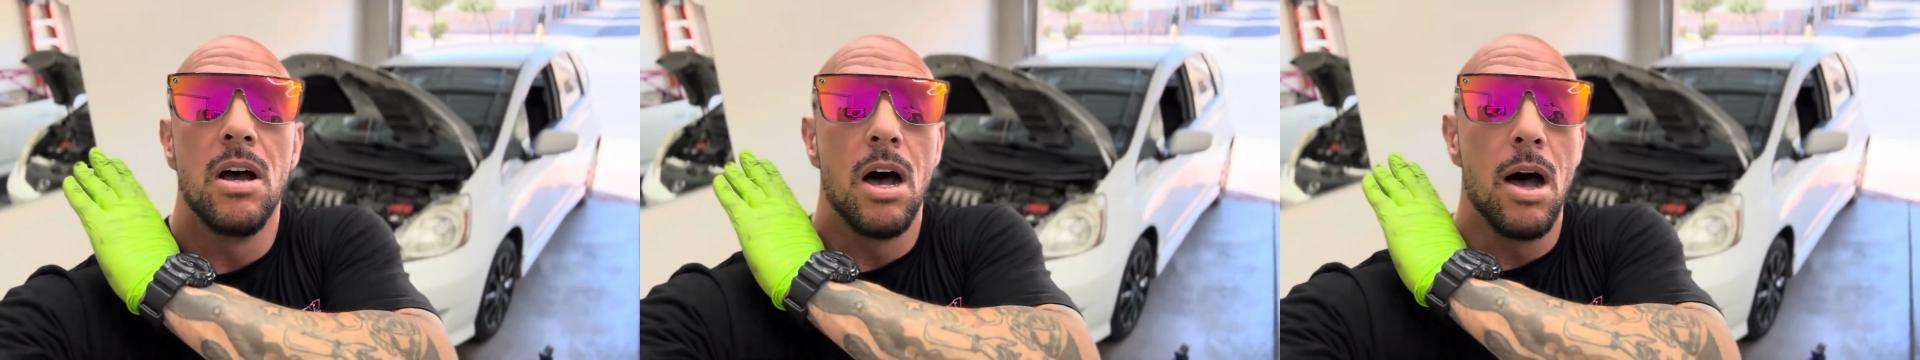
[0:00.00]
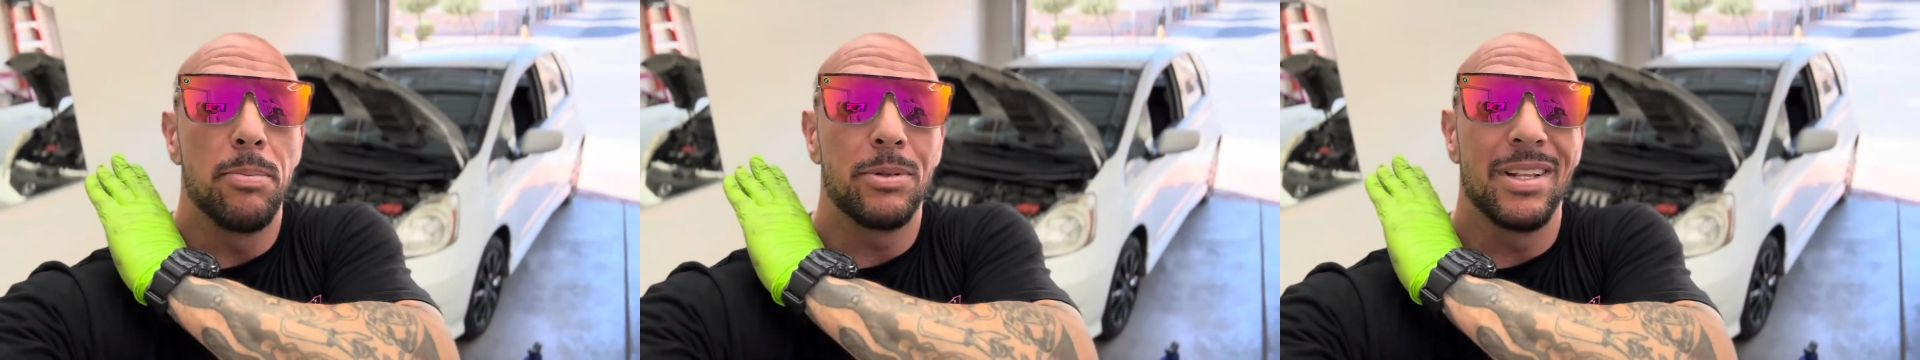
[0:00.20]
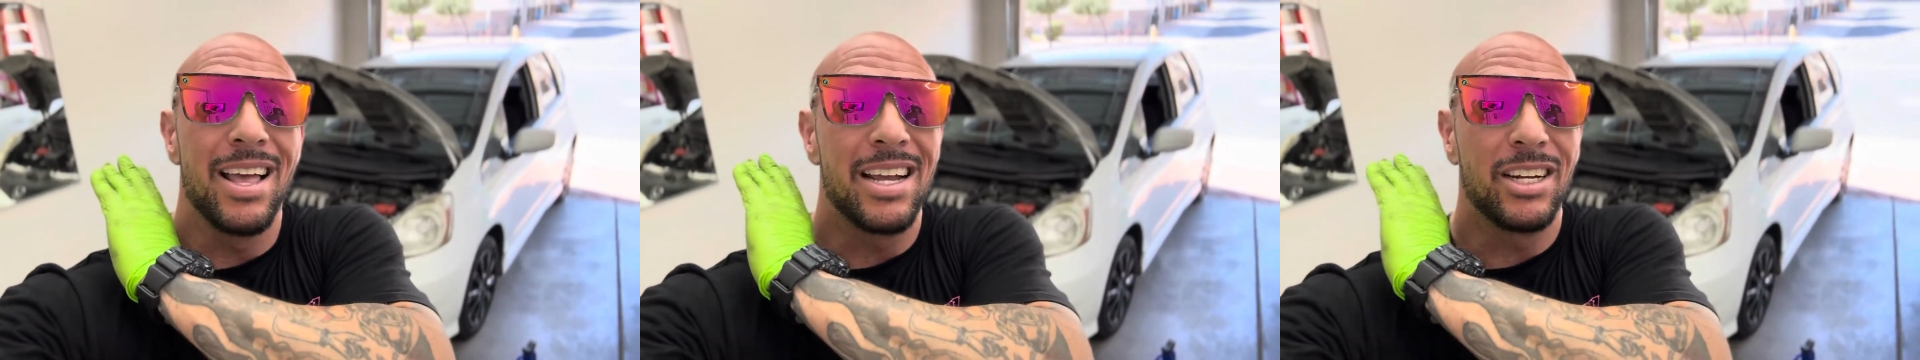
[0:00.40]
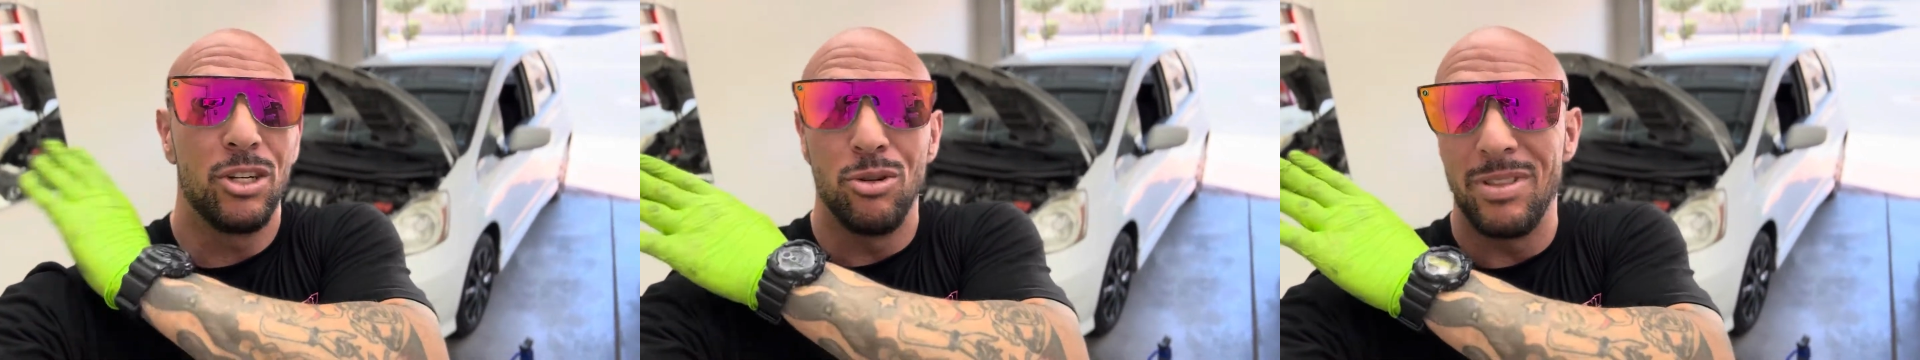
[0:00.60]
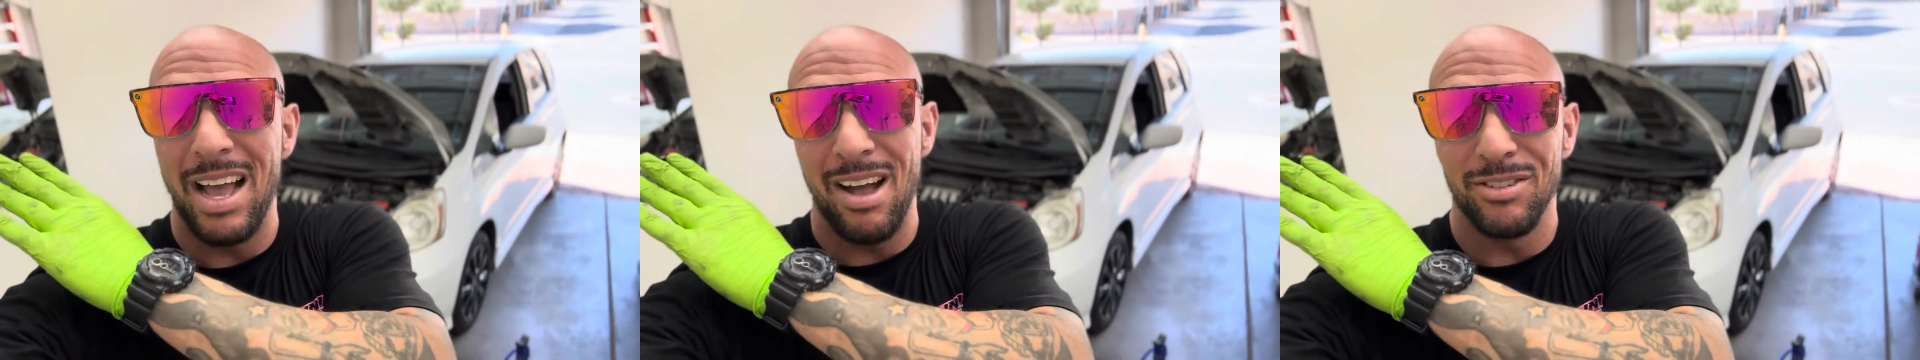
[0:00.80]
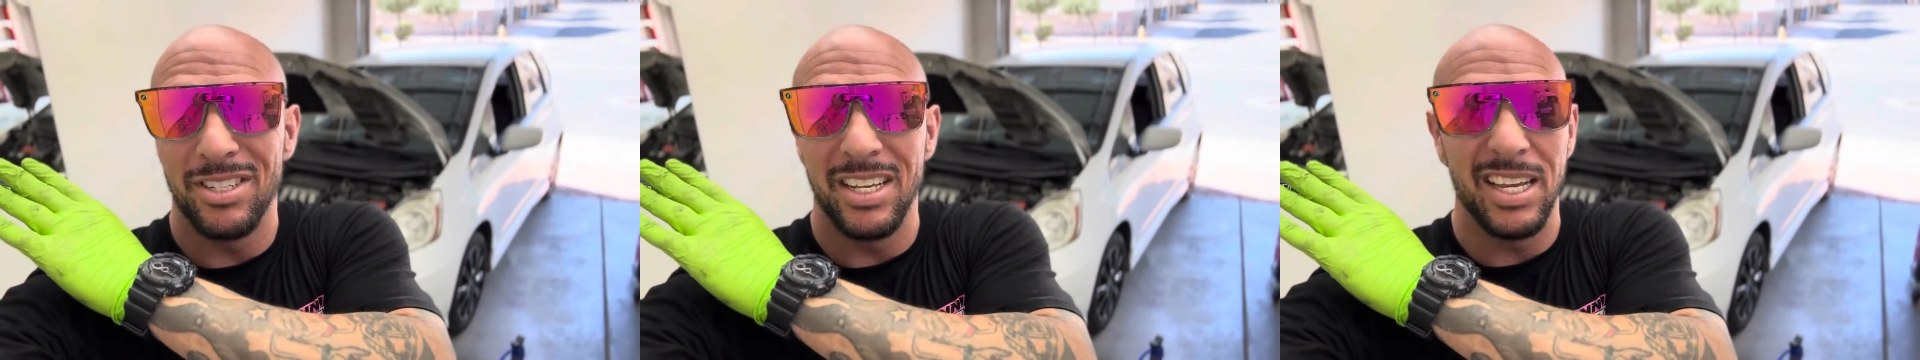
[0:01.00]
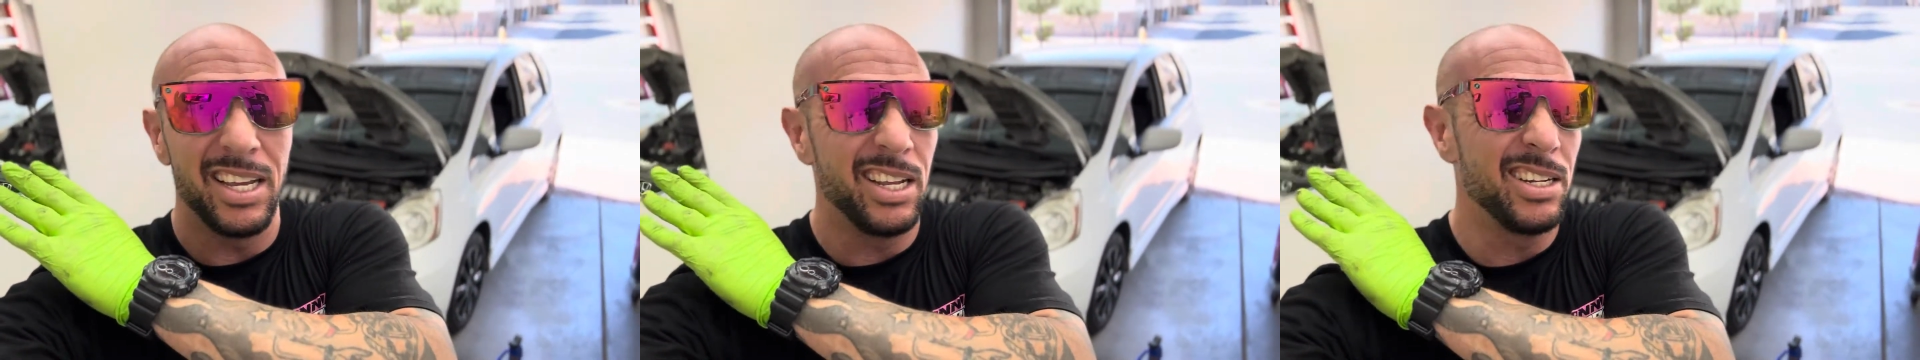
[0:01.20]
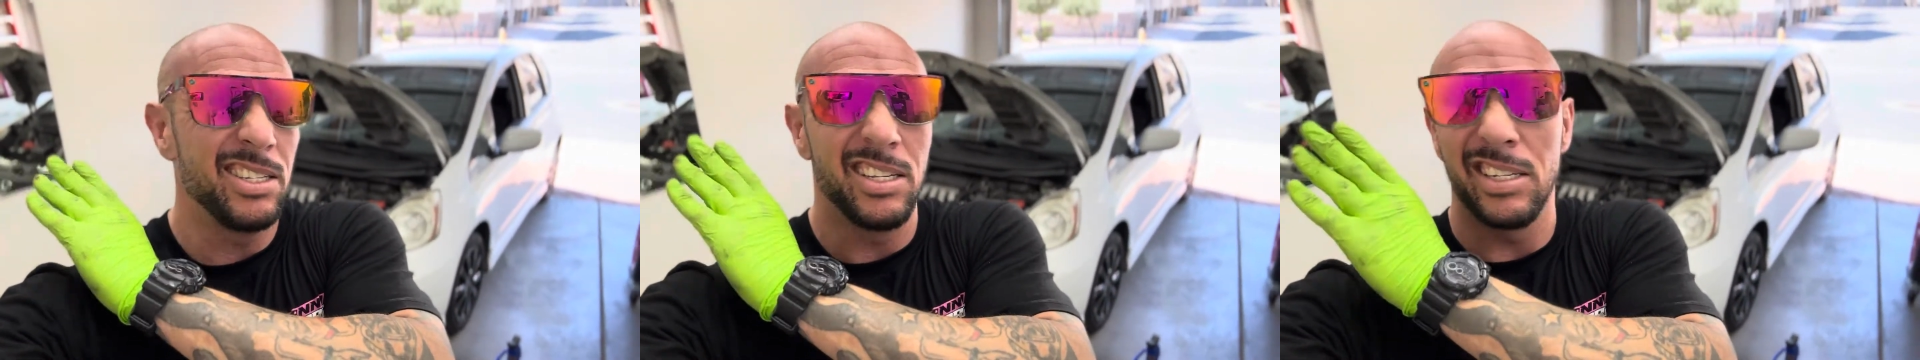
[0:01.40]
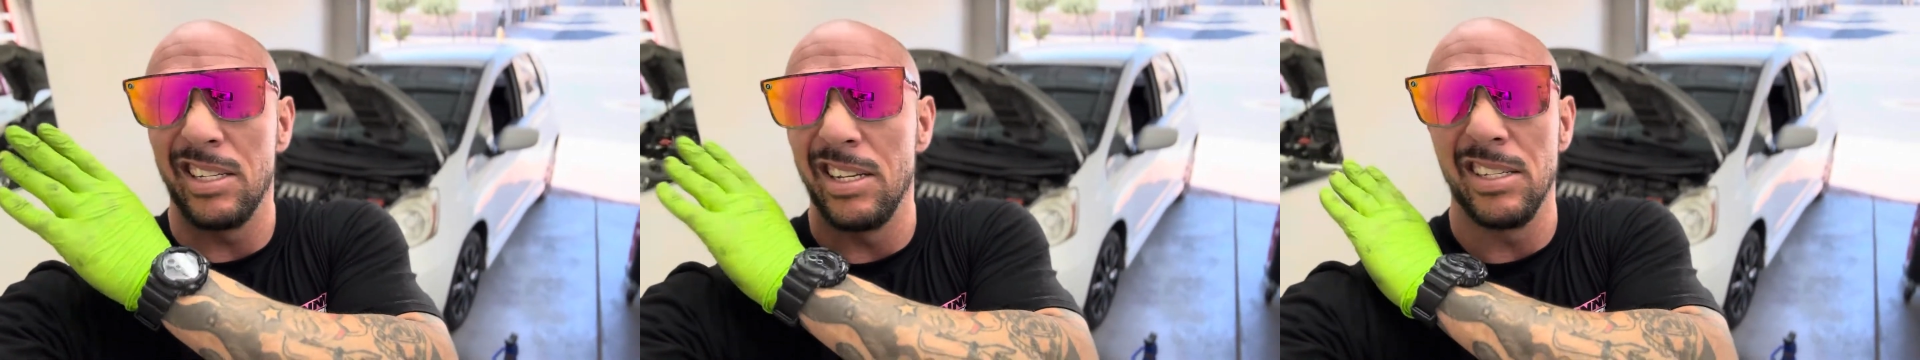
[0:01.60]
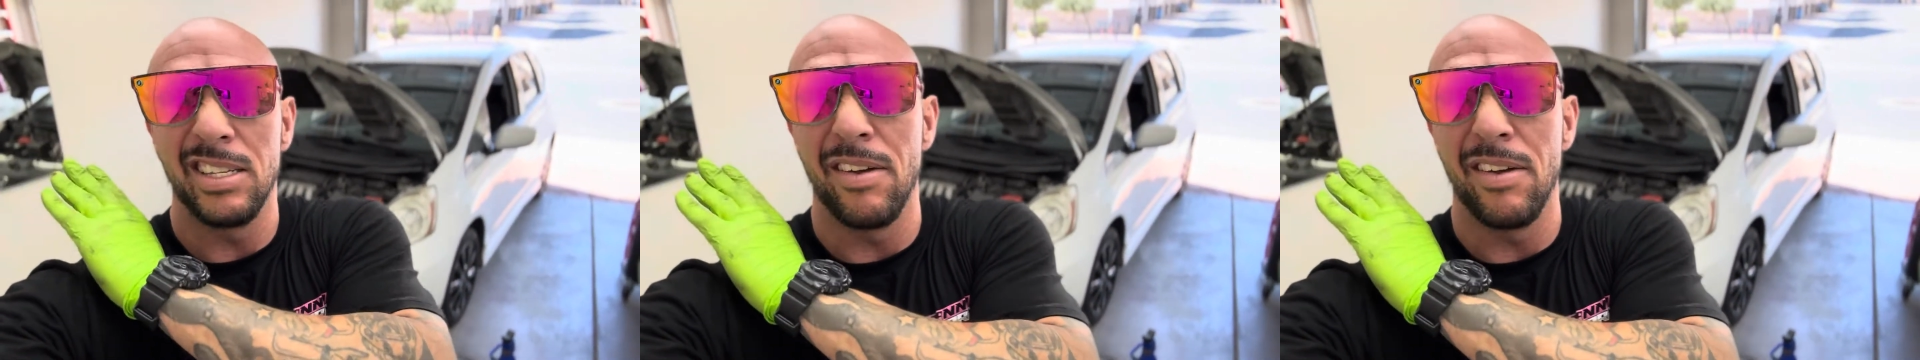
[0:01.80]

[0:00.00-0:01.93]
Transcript: up to like 2016,